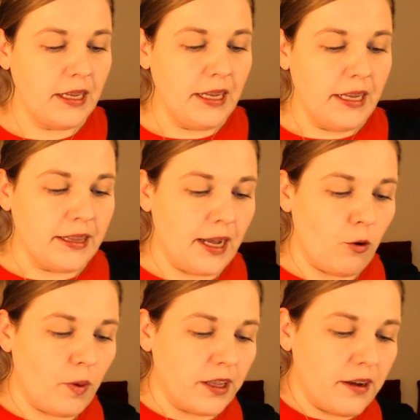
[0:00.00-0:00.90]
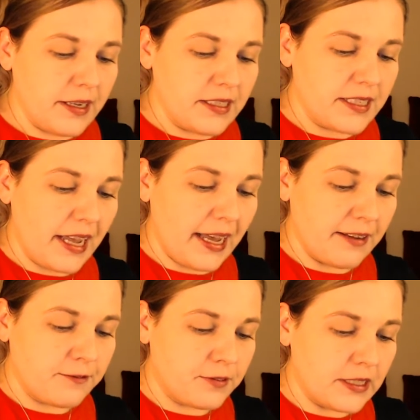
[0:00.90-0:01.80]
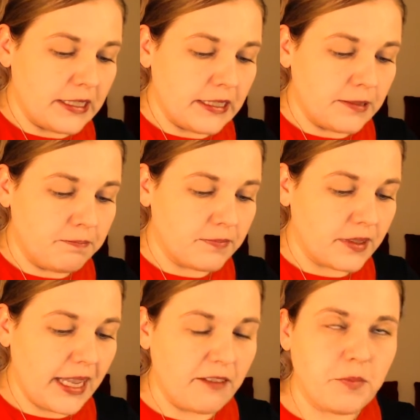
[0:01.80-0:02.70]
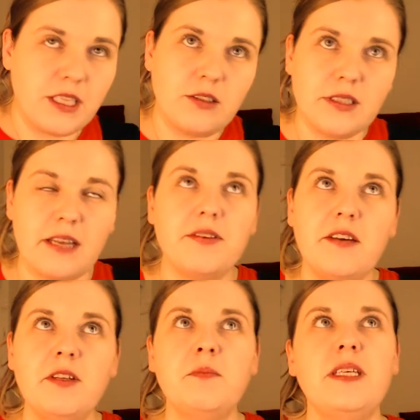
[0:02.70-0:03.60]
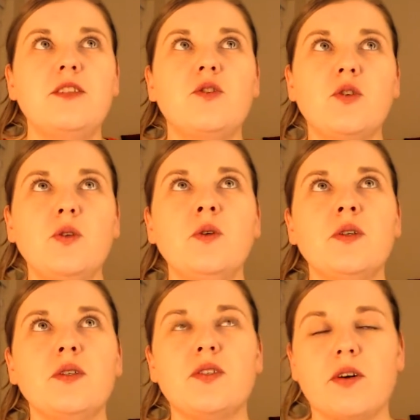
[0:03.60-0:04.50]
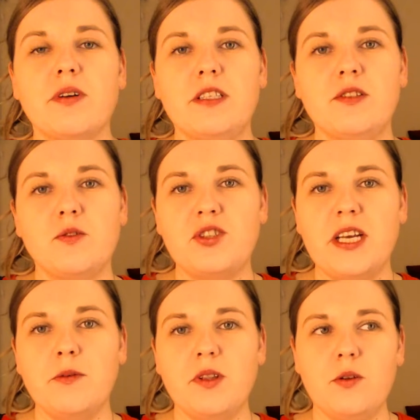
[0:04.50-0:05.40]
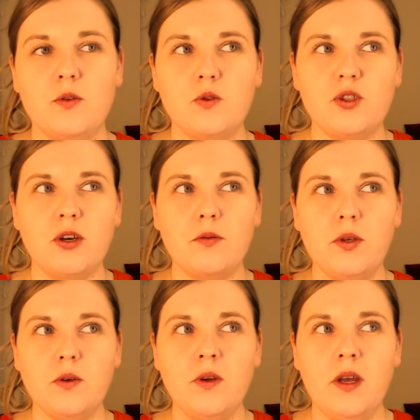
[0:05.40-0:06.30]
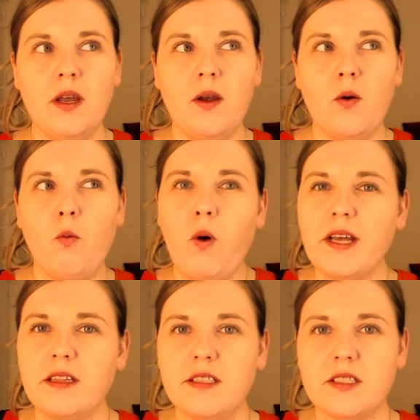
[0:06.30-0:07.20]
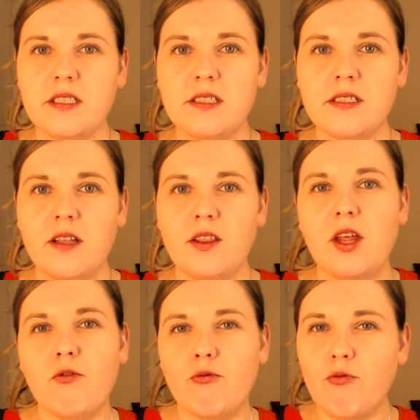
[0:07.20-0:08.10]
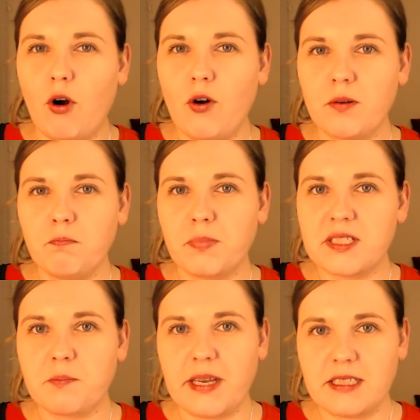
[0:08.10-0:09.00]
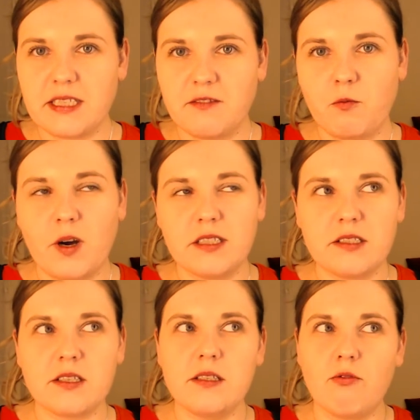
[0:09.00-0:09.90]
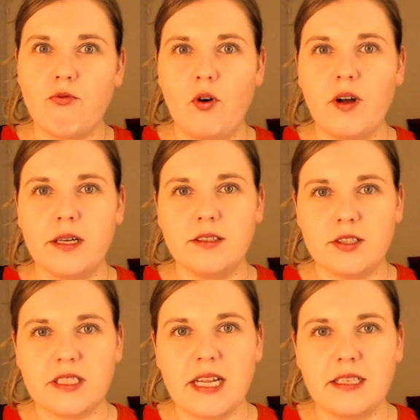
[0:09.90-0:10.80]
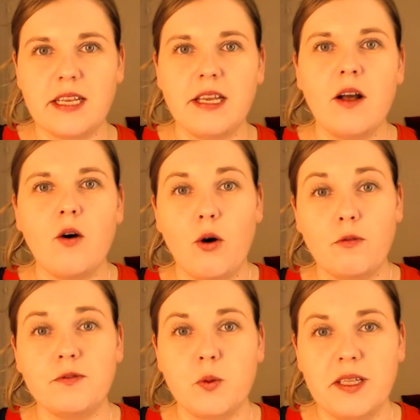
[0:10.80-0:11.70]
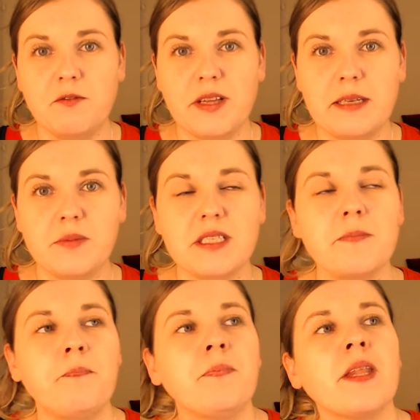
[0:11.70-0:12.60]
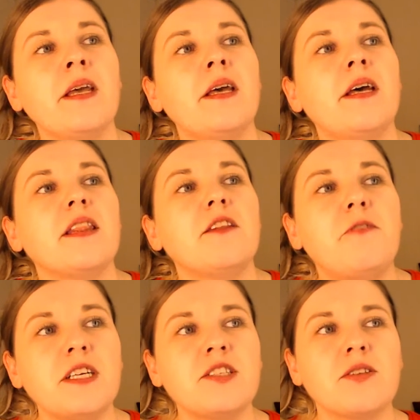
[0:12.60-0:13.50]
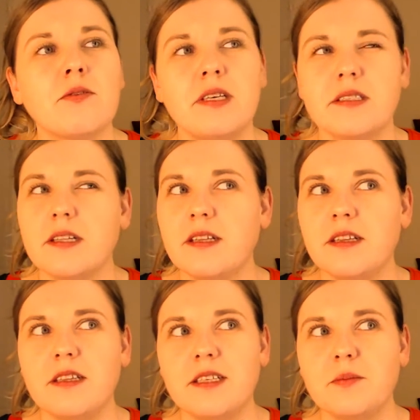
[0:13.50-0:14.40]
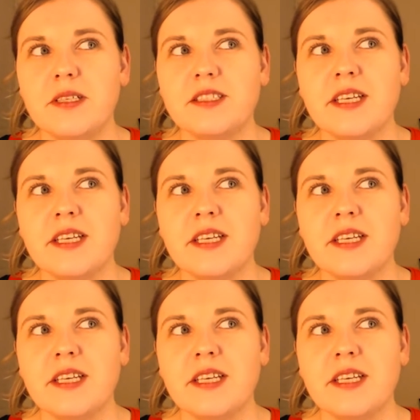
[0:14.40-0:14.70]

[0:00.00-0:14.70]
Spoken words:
Now my guides have given me two stories to share with you to show you why this is the wrong perspective, why this is the wrong understanding of twin flames. The first story is a little bit